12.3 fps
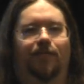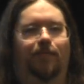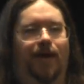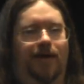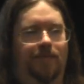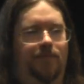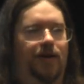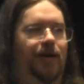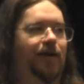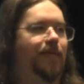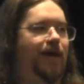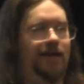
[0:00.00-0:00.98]
make it
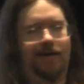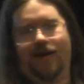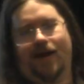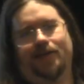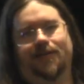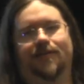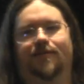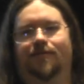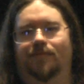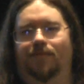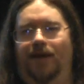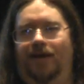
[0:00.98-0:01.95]
pretty, make it
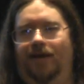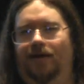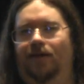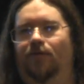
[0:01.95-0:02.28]
nice, make it,